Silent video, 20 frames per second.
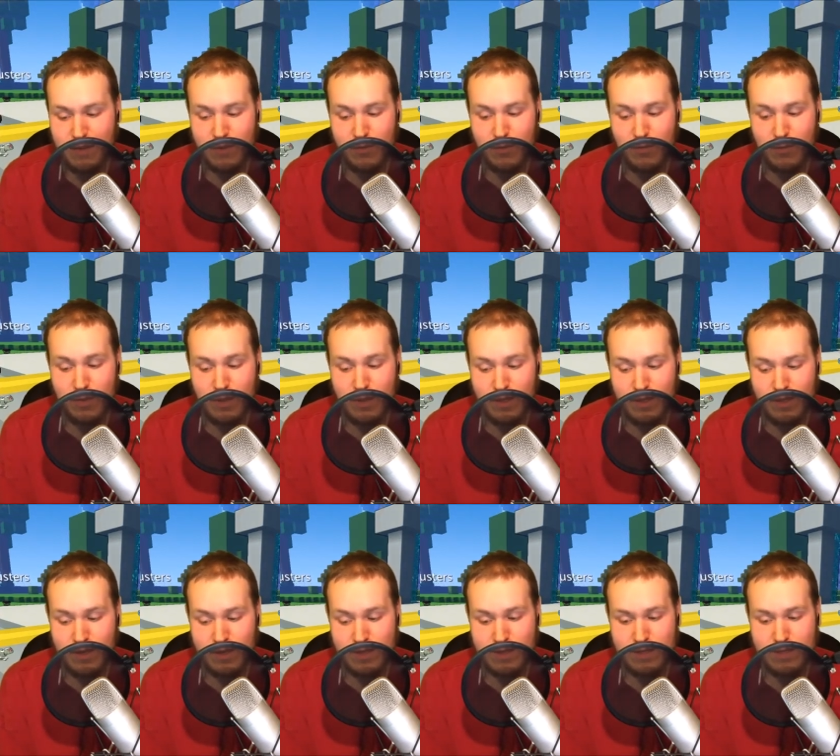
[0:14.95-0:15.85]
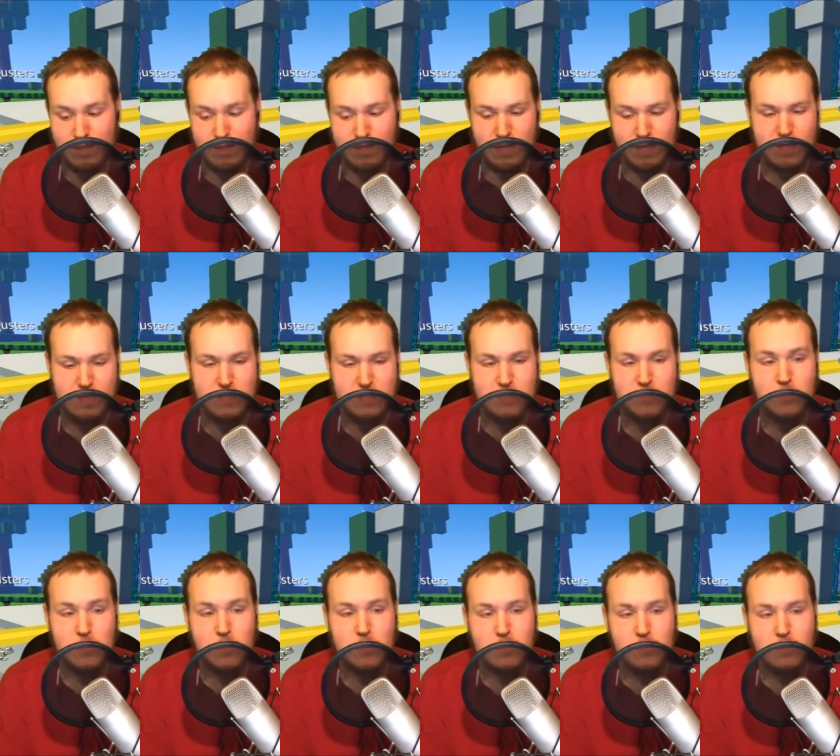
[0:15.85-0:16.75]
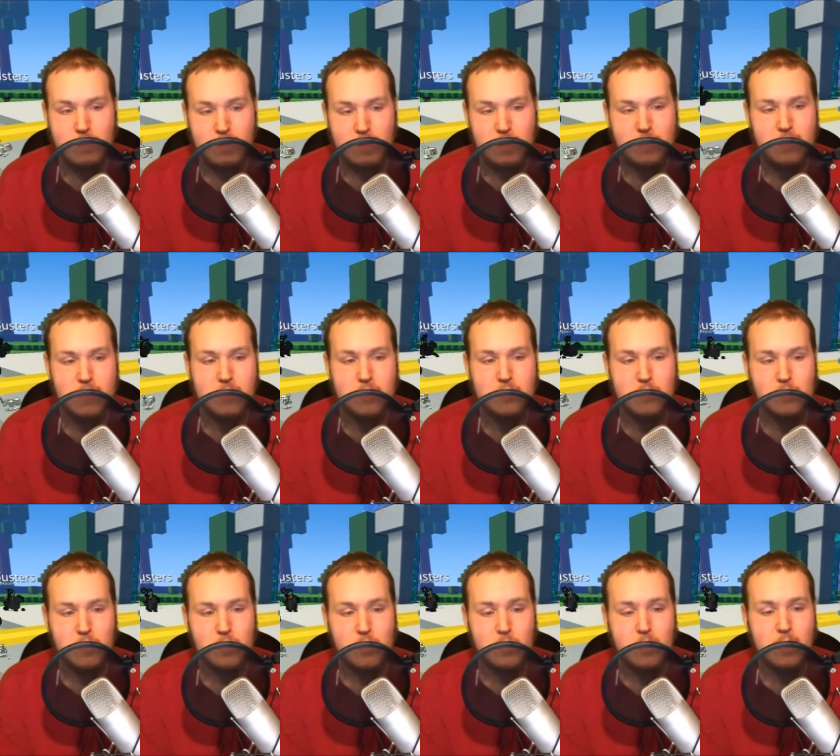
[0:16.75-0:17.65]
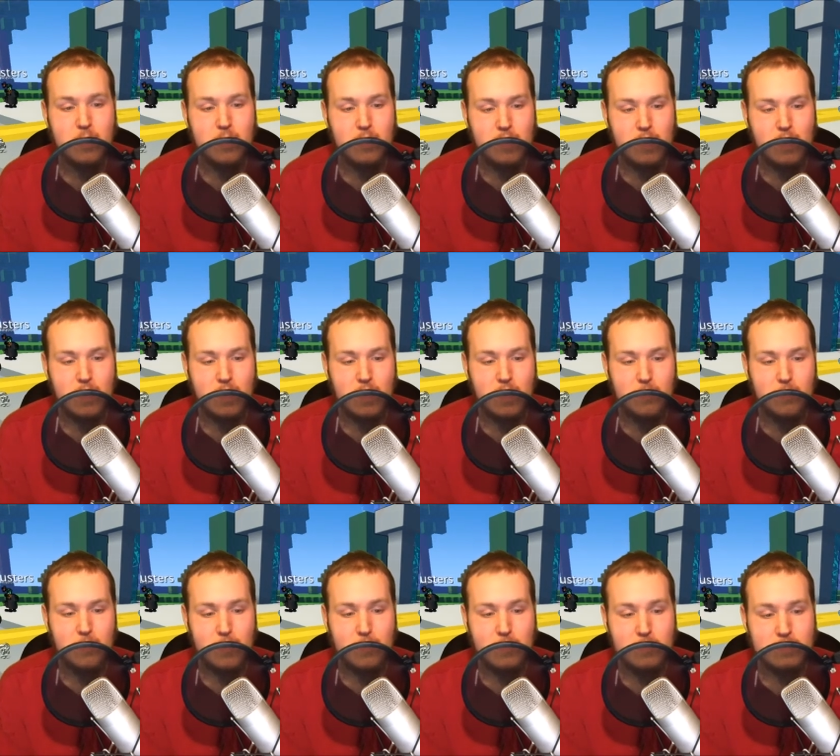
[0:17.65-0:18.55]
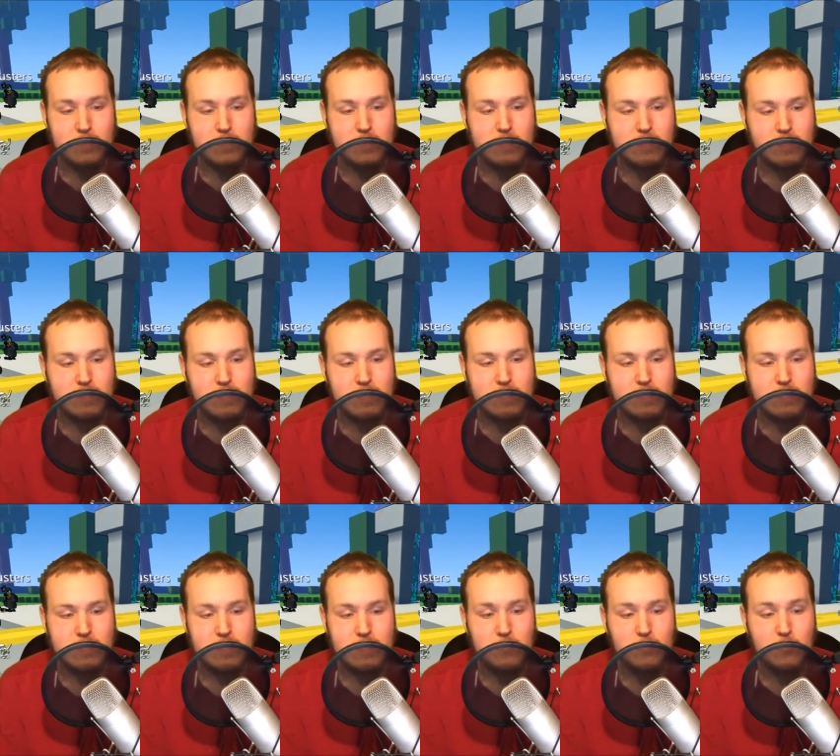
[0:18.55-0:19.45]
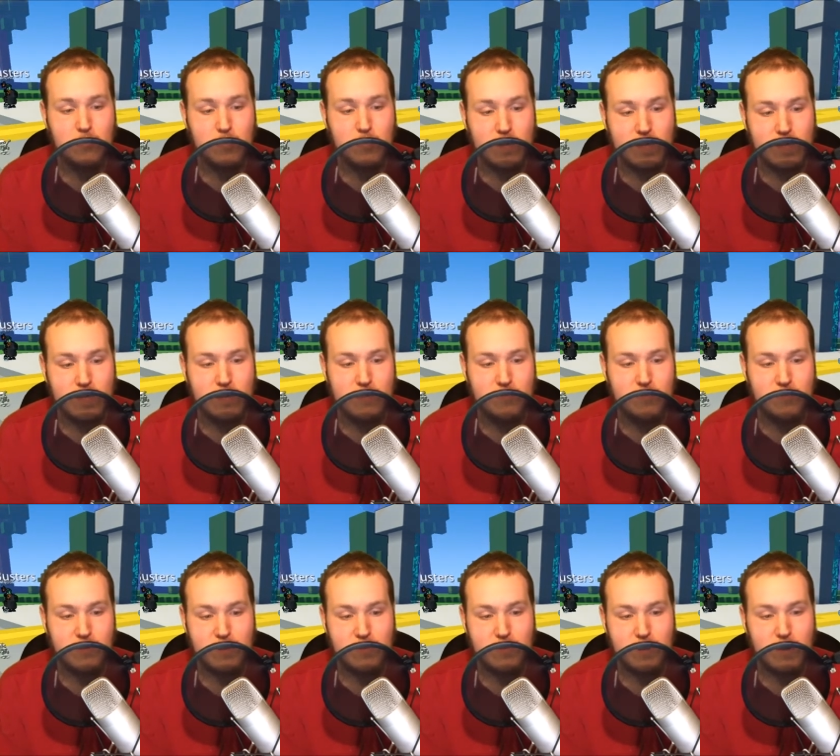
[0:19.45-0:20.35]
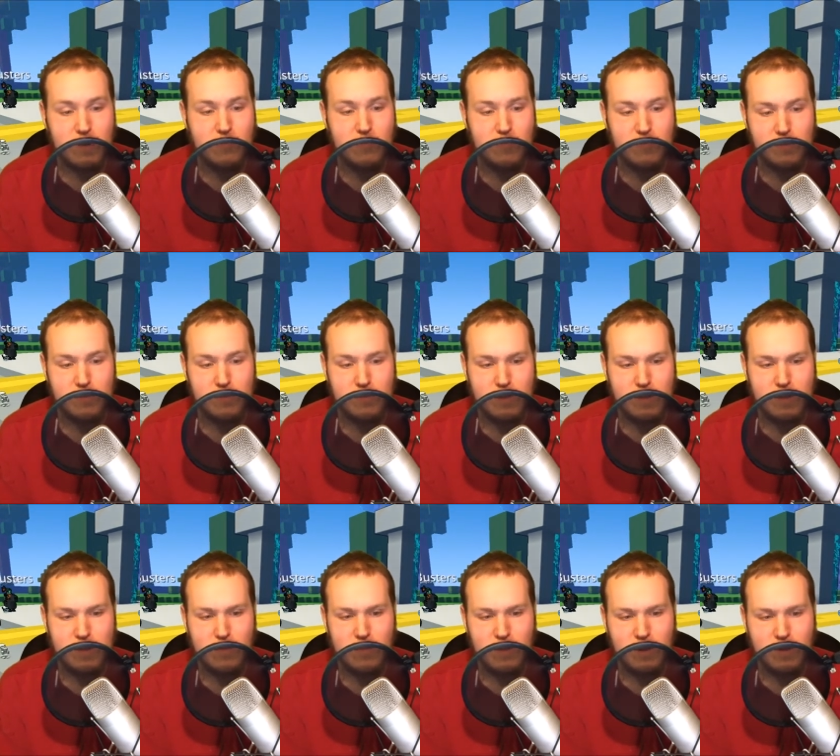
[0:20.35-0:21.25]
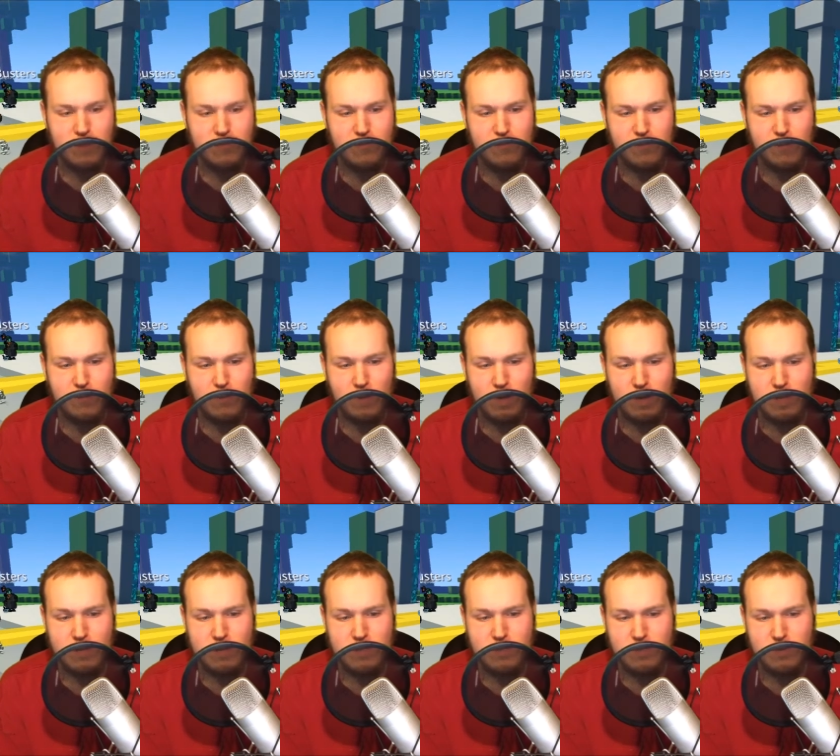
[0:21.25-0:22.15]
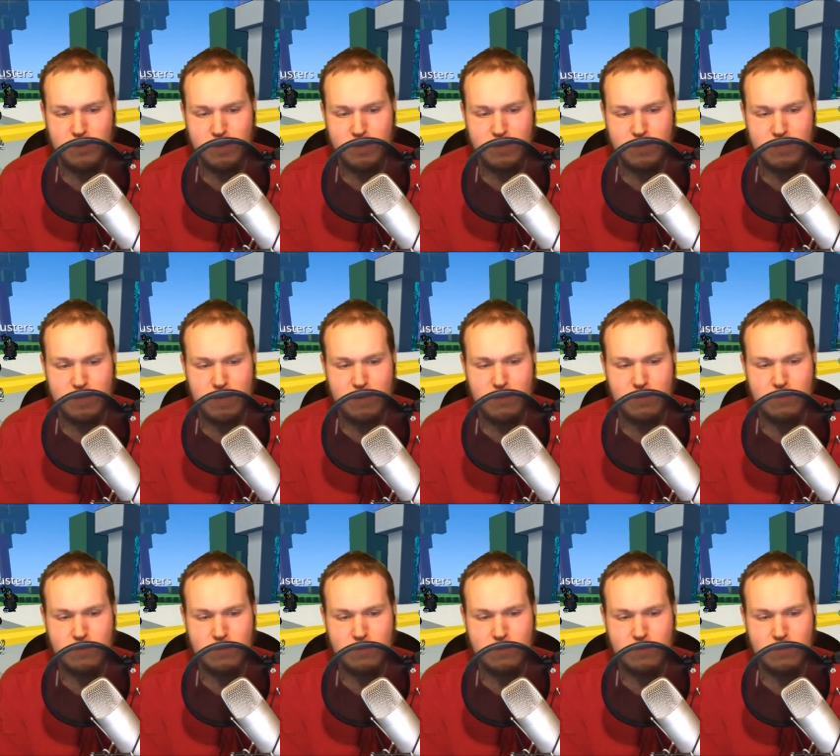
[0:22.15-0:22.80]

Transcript: with us, as you heard in the intro, uh, Bubbles. He is a really good friend of mine. We've been playing WoW for what, two years now?